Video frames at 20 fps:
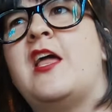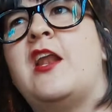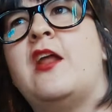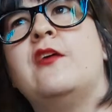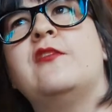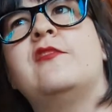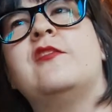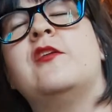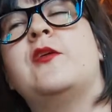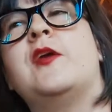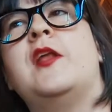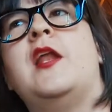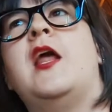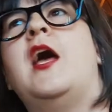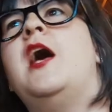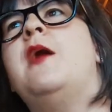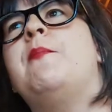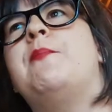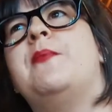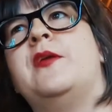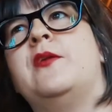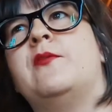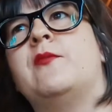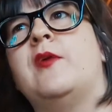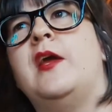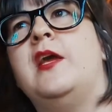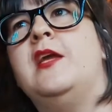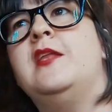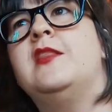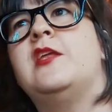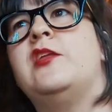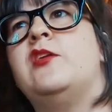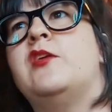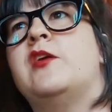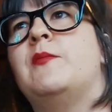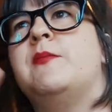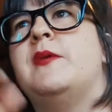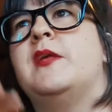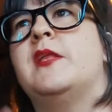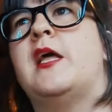that that also can happen, right? That you
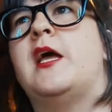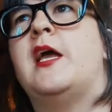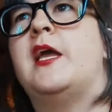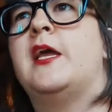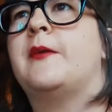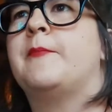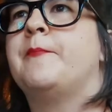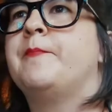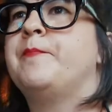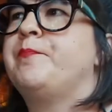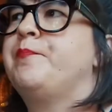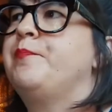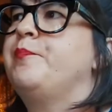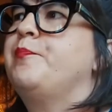can be like,